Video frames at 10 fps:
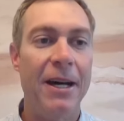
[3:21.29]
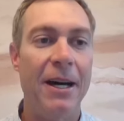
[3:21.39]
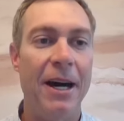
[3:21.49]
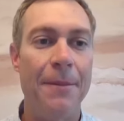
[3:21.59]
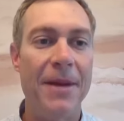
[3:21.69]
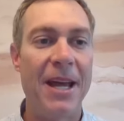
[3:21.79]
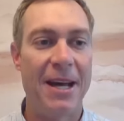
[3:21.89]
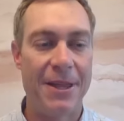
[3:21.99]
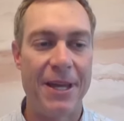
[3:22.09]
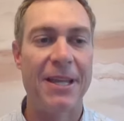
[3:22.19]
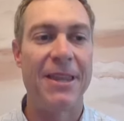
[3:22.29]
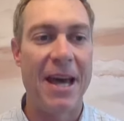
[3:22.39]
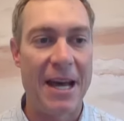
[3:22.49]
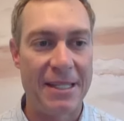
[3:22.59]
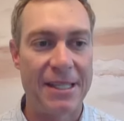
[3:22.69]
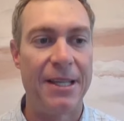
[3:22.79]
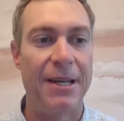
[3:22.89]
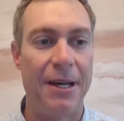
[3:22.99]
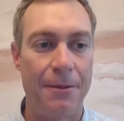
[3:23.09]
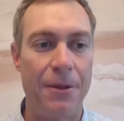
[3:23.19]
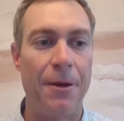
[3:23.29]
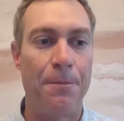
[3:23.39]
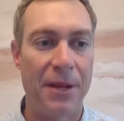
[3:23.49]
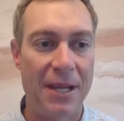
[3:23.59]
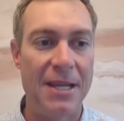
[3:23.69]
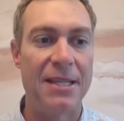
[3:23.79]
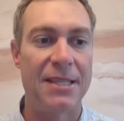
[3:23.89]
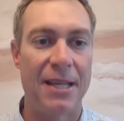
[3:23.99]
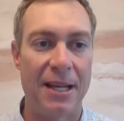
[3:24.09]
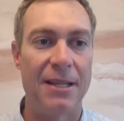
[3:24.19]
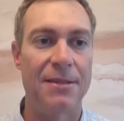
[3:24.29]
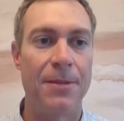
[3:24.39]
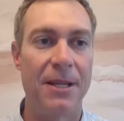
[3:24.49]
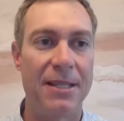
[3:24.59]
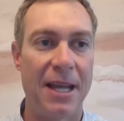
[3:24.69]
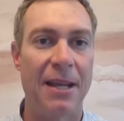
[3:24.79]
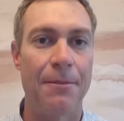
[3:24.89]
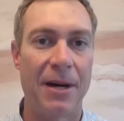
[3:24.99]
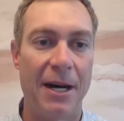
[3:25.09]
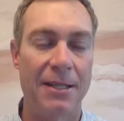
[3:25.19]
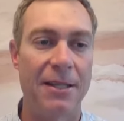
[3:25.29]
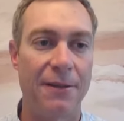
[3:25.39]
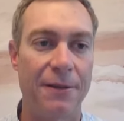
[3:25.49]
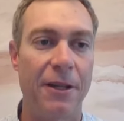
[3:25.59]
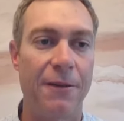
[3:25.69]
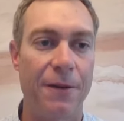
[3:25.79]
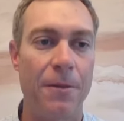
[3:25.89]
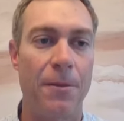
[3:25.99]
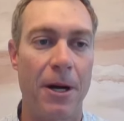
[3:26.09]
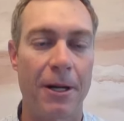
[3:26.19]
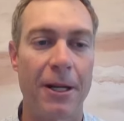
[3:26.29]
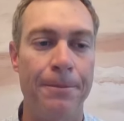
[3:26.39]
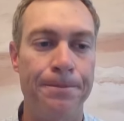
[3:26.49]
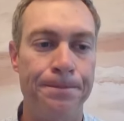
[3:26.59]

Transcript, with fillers: Um, and I think that's the the piece that has been taken positively from the market.